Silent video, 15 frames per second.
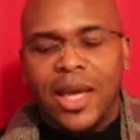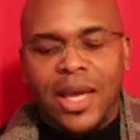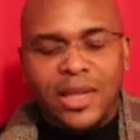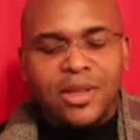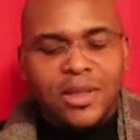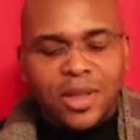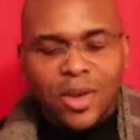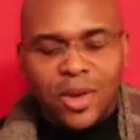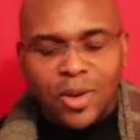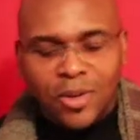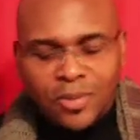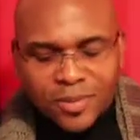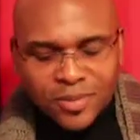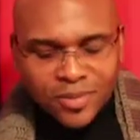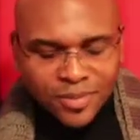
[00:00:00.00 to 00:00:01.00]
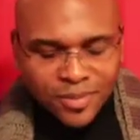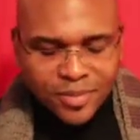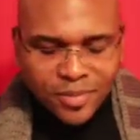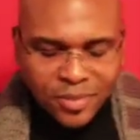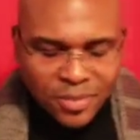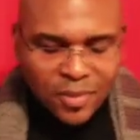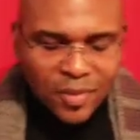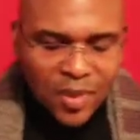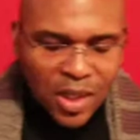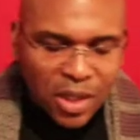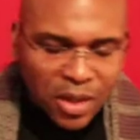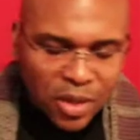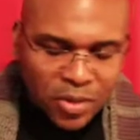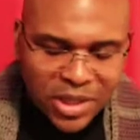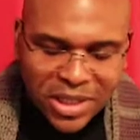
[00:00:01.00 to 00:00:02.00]
And so
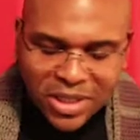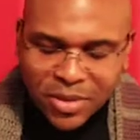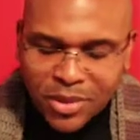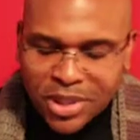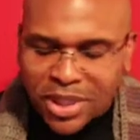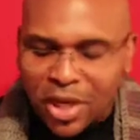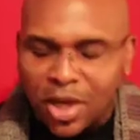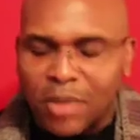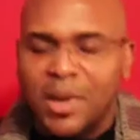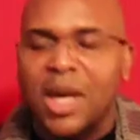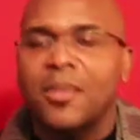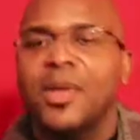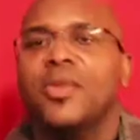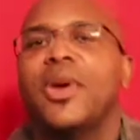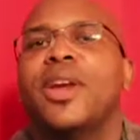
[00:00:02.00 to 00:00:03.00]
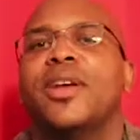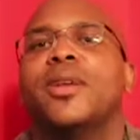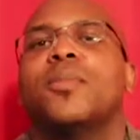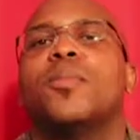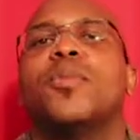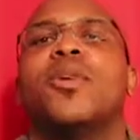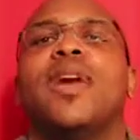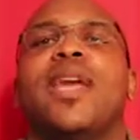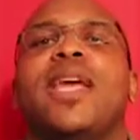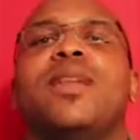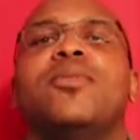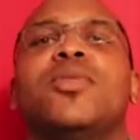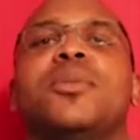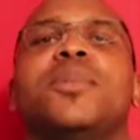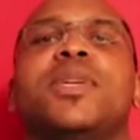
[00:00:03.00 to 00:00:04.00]
the reason we talk about beware the
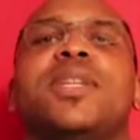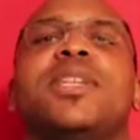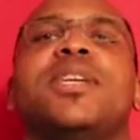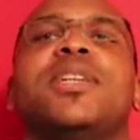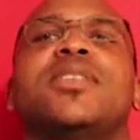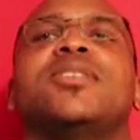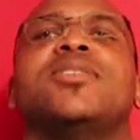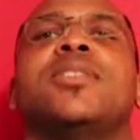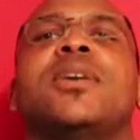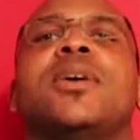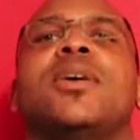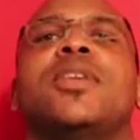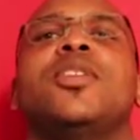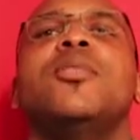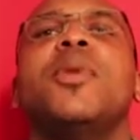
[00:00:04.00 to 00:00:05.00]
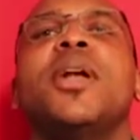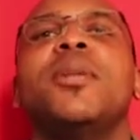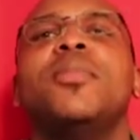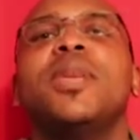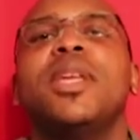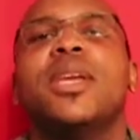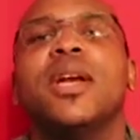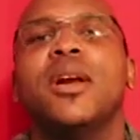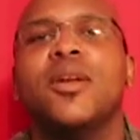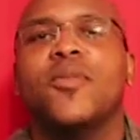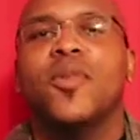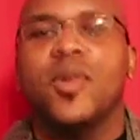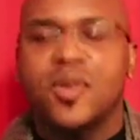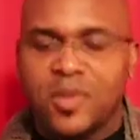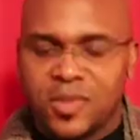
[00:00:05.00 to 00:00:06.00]
praying woman is you better be
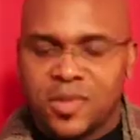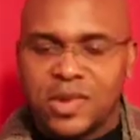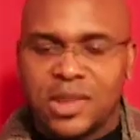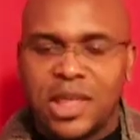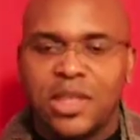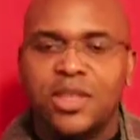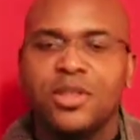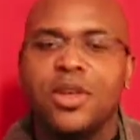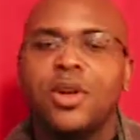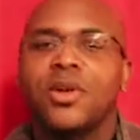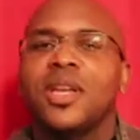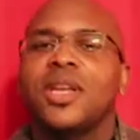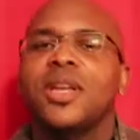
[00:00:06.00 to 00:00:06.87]
careful that you don't